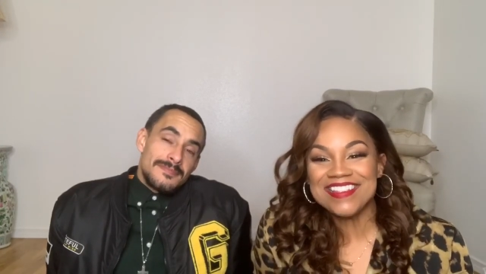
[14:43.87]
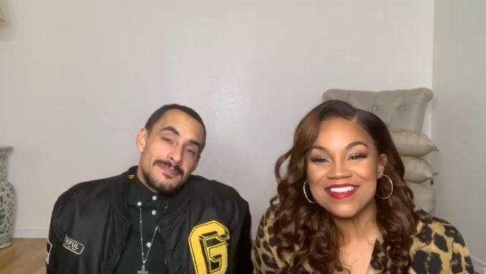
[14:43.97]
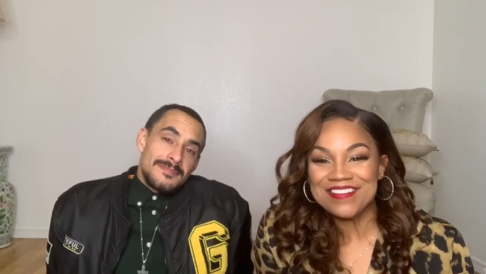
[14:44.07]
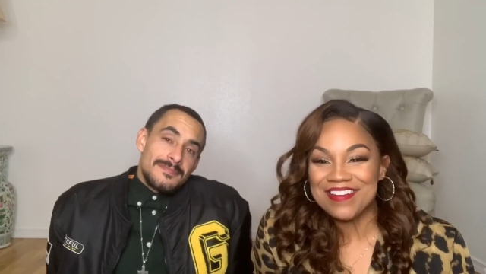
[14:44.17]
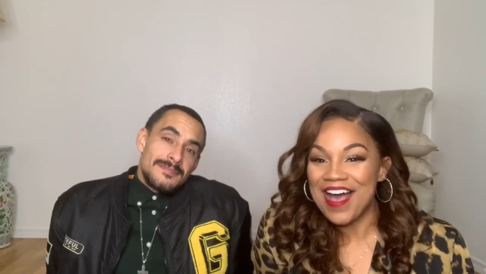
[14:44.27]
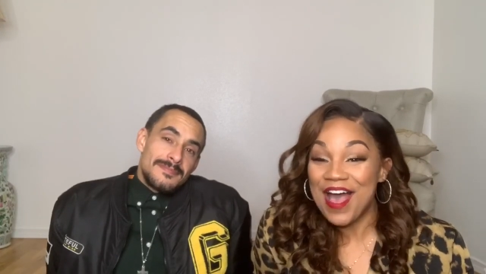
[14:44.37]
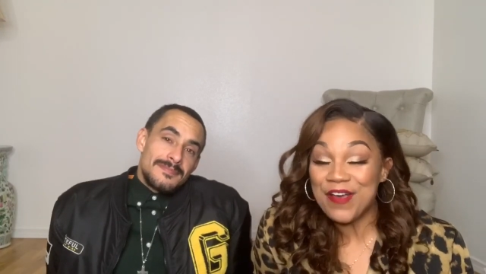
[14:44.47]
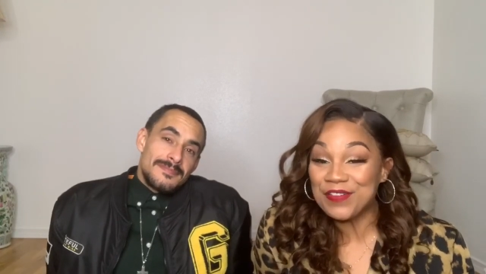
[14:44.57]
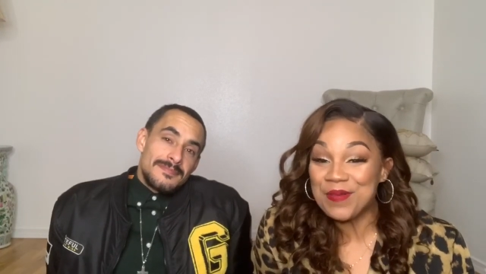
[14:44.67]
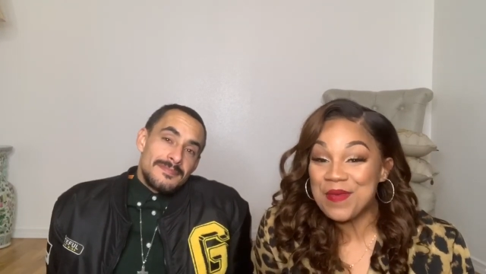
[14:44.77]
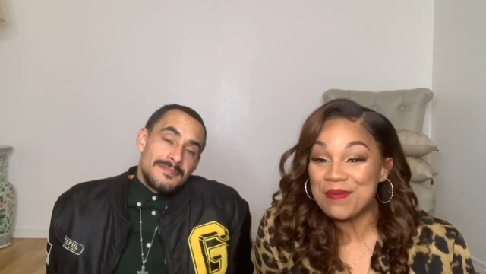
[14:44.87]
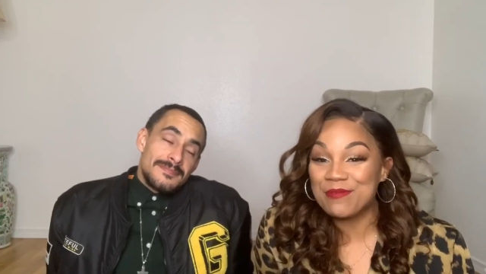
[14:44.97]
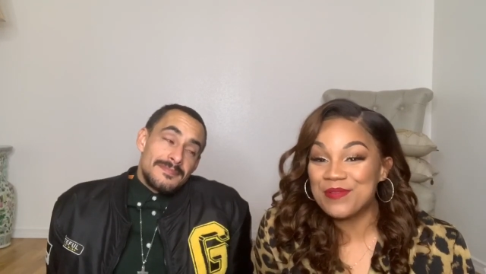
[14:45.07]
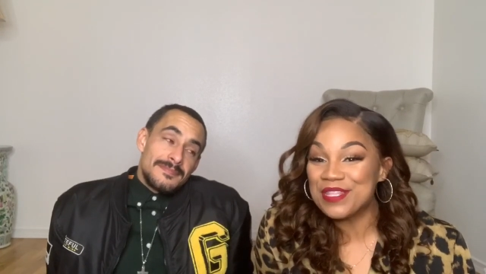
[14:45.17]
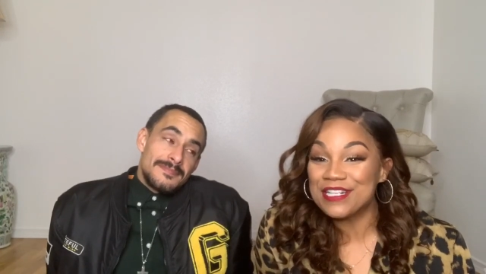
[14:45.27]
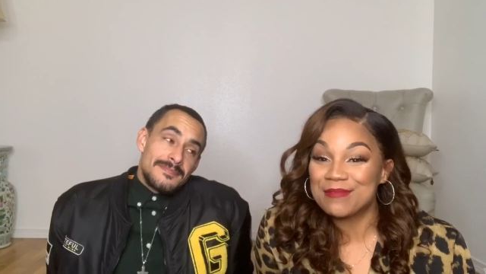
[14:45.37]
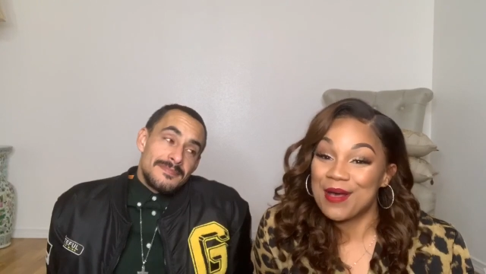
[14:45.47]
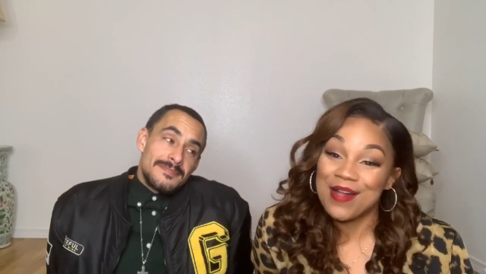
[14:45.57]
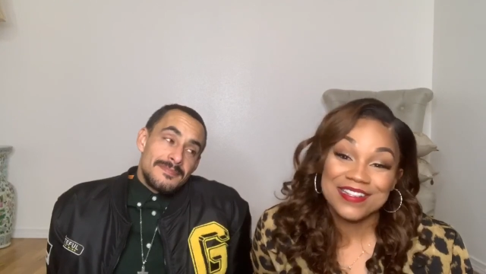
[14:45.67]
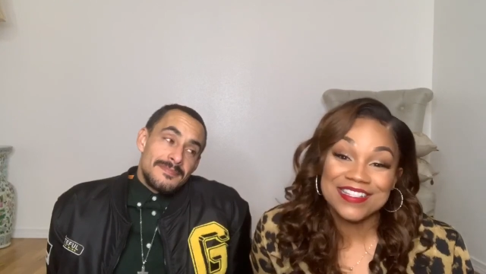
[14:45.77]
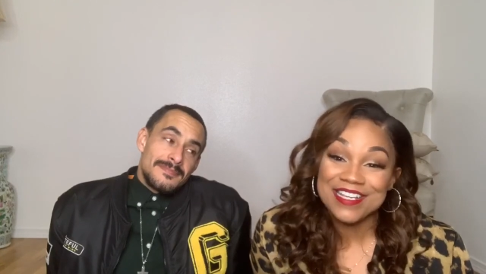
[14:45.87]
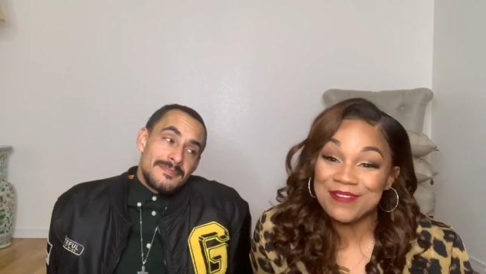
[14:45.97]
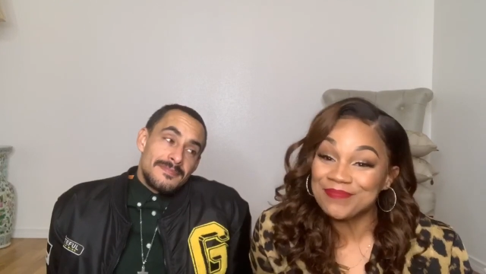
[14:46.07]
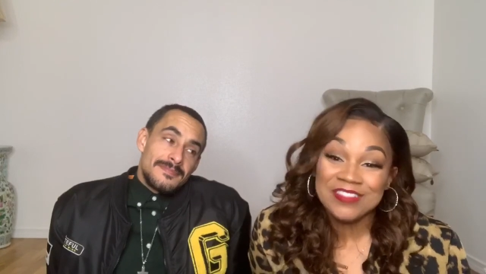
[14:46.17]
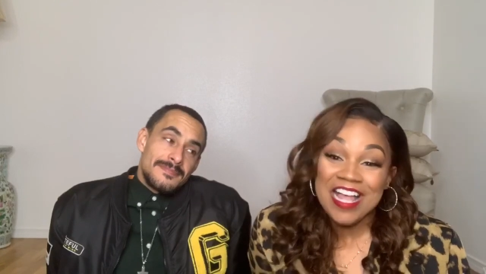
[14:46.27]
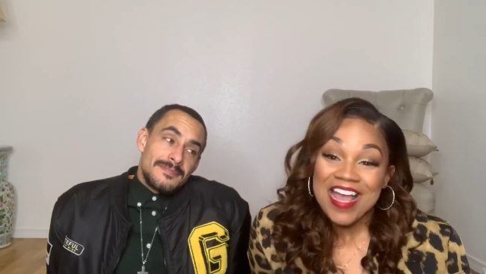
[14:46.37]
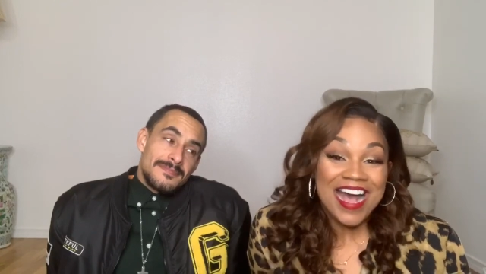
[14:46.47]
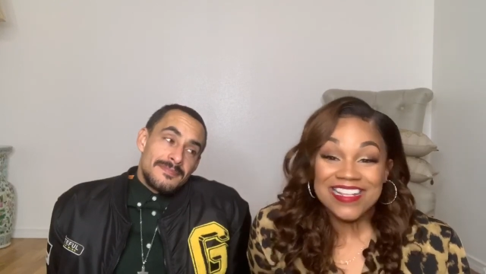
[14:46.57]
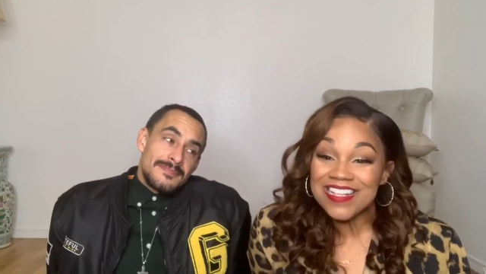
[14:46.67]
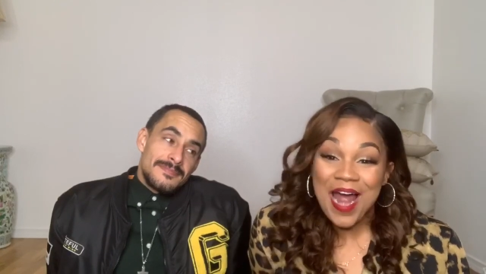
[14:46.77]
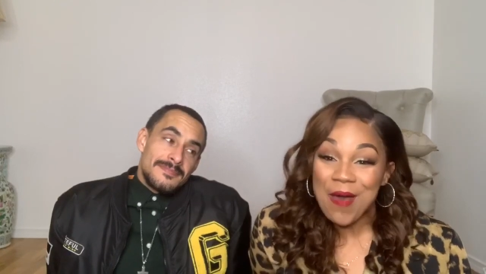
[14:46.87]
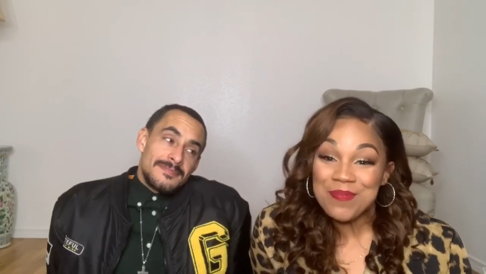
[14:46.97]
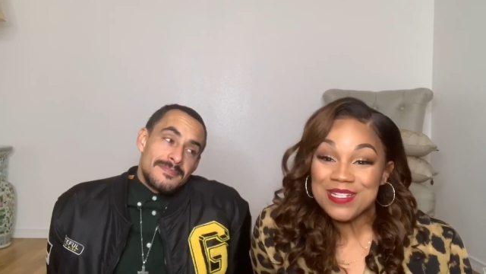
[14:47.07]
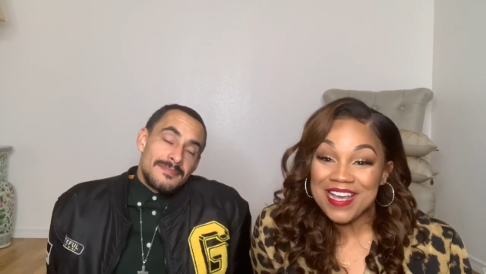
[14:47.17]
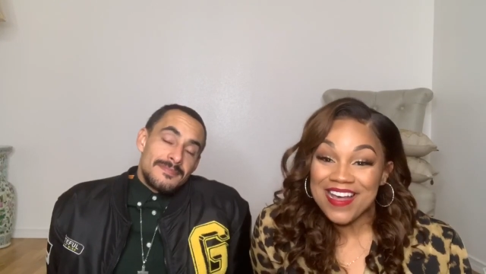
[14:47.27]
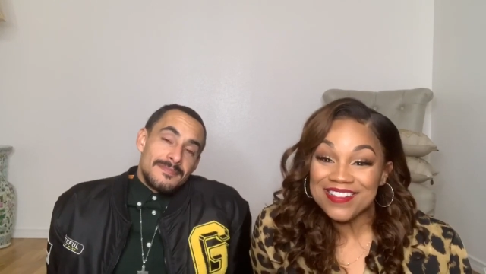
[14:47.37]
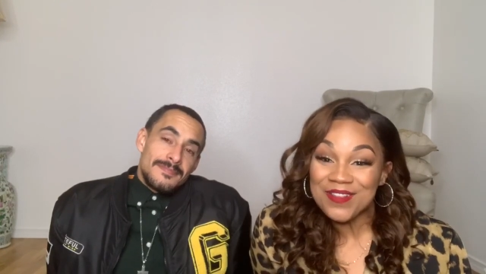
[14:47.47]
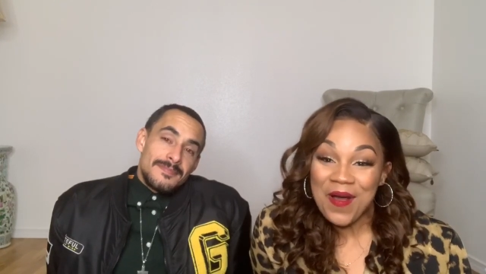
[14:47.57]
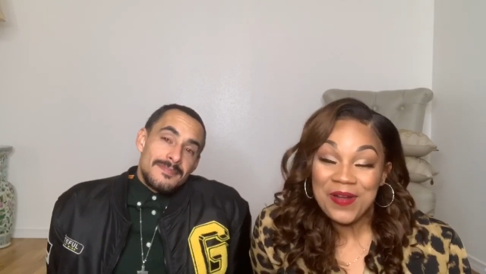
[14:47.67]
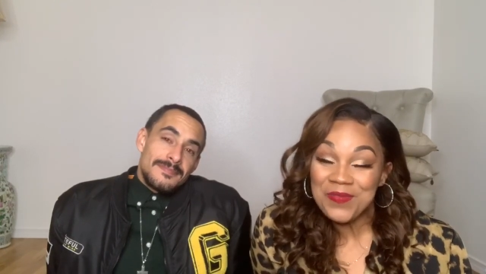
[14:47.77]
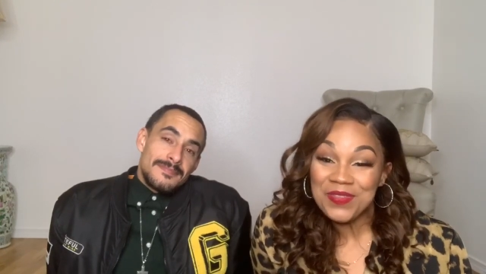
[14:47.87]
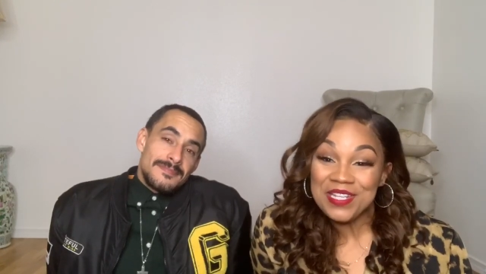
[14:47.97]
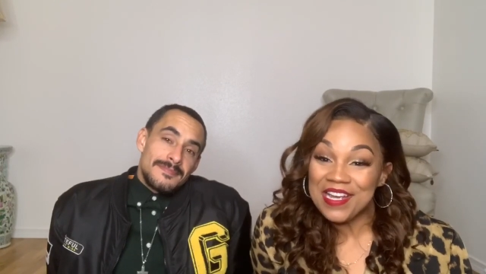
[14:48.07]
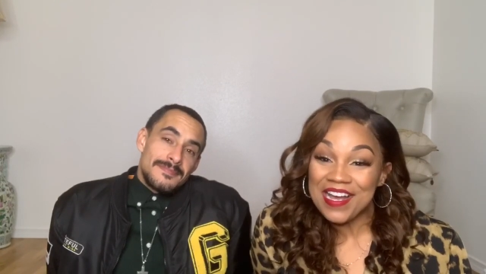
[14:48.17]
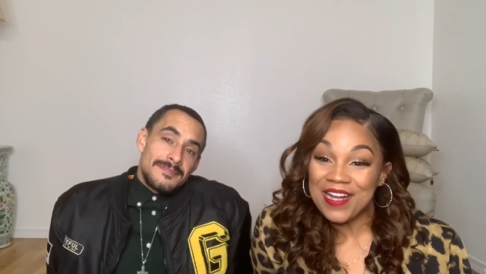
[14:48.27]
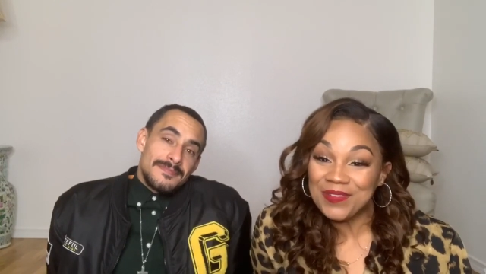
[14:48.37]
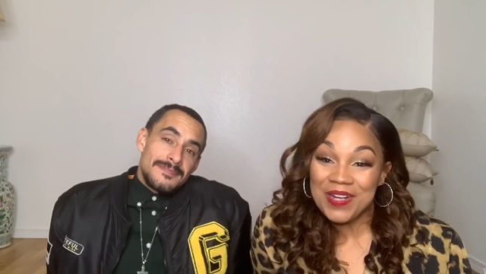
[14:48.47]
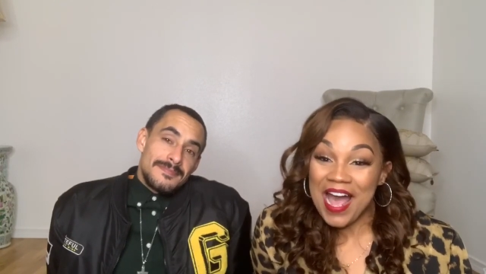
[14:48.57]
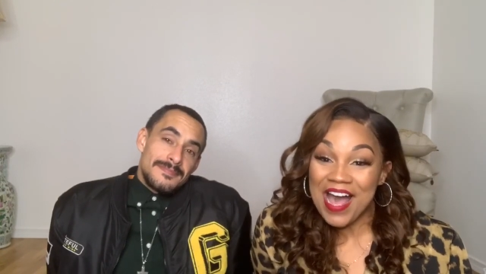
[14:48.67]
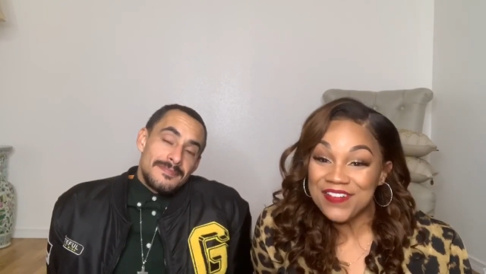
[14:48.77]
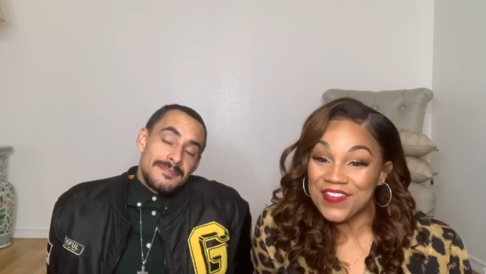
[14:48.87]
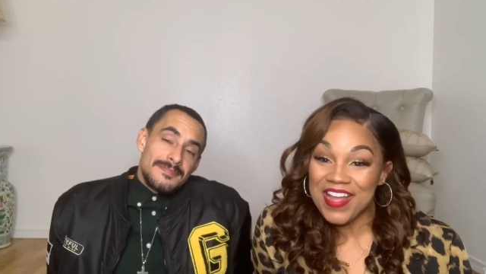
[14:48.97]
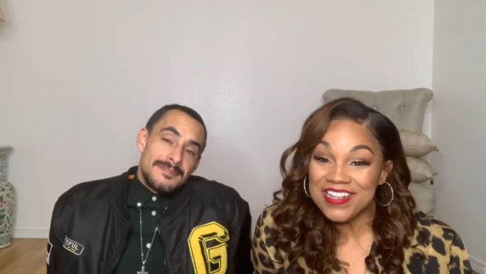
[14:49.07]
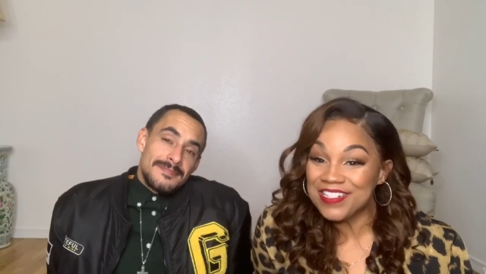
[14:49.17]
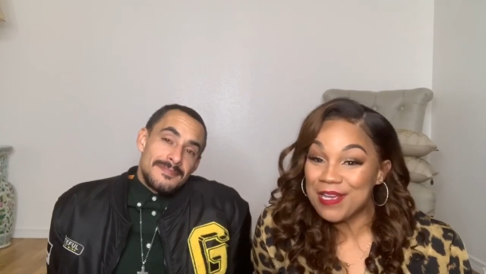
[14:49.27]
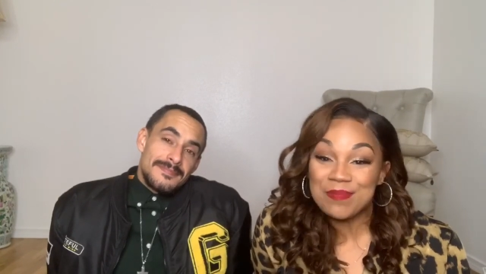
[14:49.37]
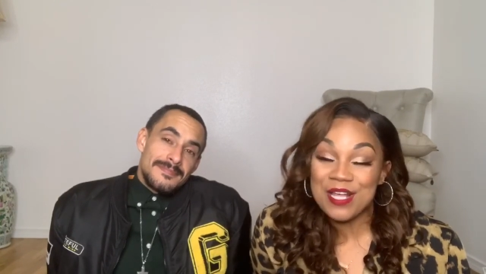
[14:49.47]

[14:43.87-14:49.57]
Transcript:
Speaker 1: and not having a baby with us. But honestly, hasn't happened yet. So I don't really, I don't have any tips